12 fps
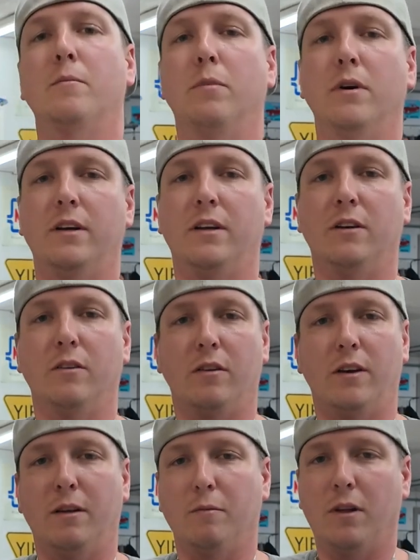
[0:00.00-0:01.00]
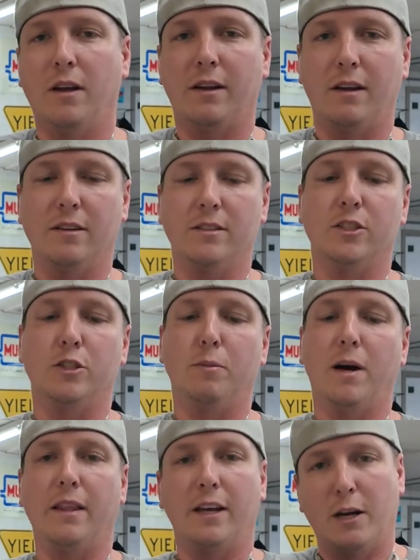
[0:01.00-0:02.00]
but you know, a lot of guns that you
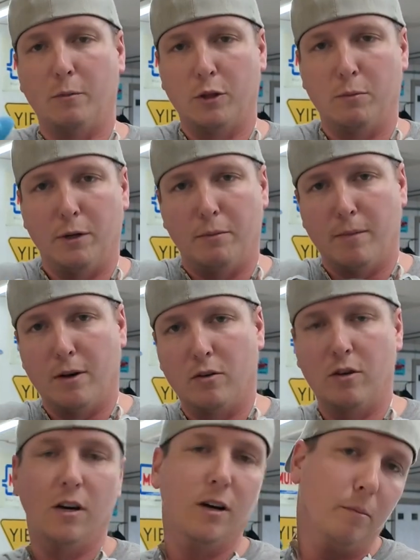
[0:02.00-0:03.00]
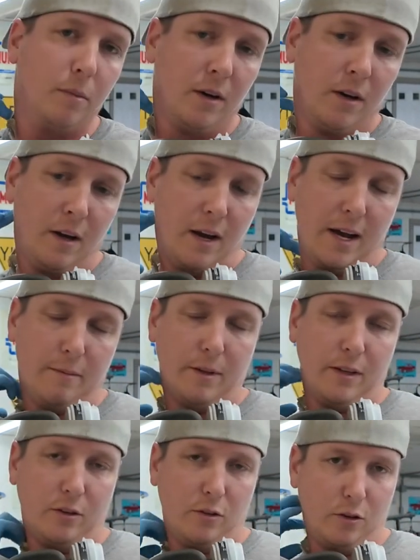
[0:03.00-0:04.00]
buy, they come with a big metal cup, and
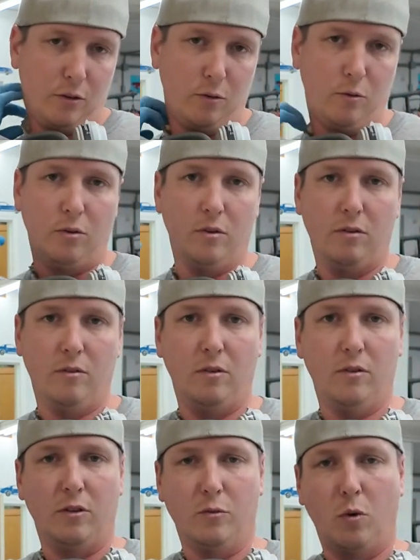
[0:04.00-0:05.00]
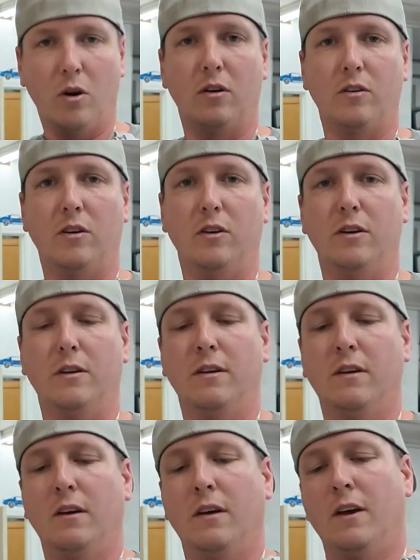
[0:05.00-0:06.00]
they do the work good,
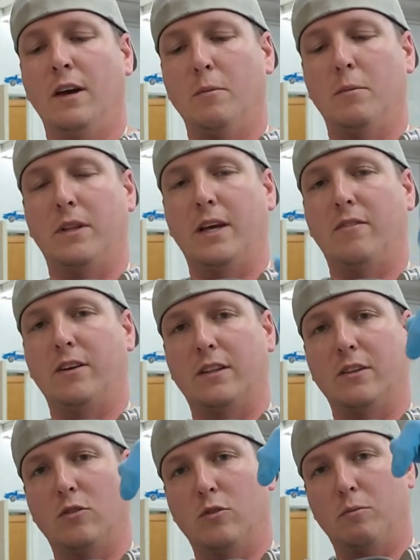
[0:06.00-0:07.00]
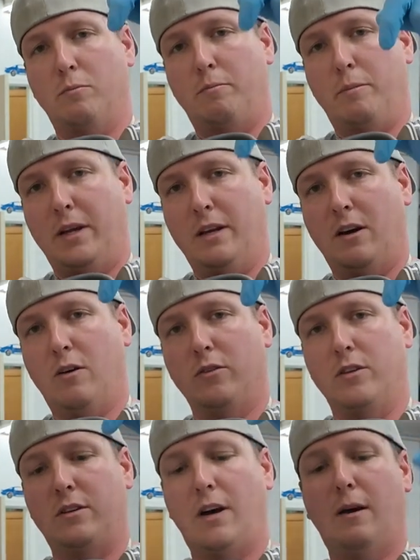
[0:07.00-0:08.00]
but they have like the little pinhole
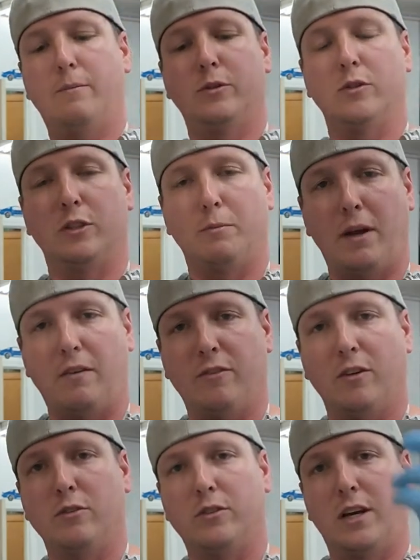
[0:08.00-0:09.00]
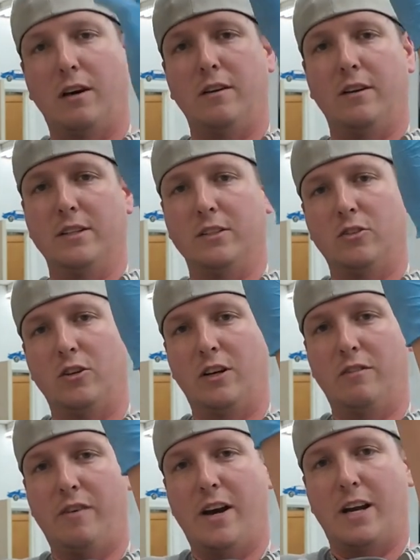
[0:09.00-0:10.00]
in the top, so as the paint flows out, it doesn't
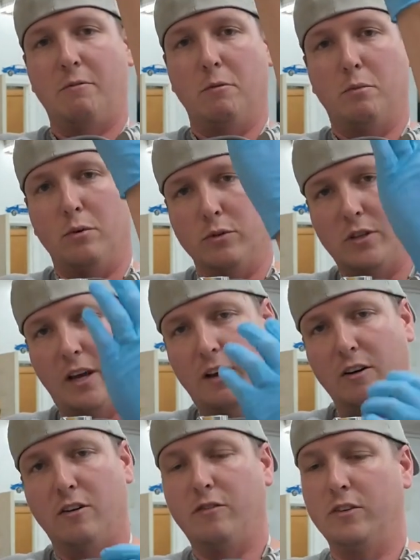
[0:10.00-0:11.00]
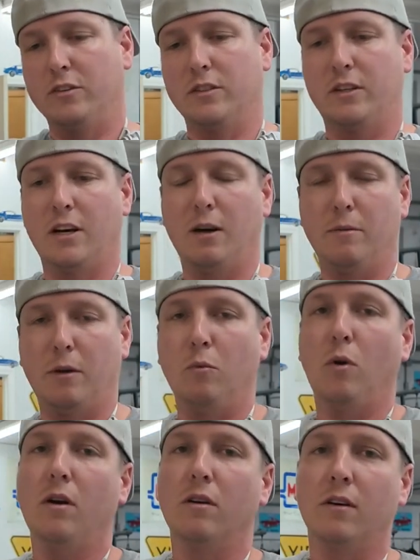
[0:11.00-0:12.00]
create a vacuum, it pulls air and it fills the cup, and they
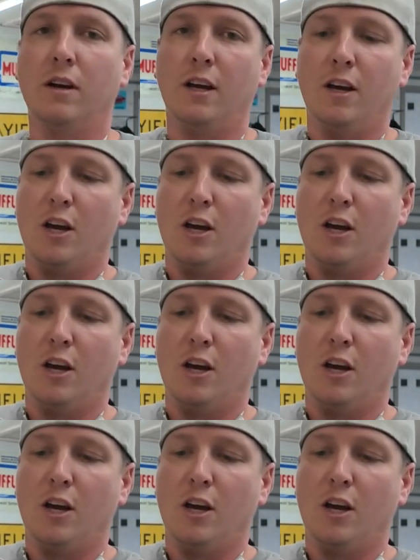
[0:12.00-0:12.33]
work.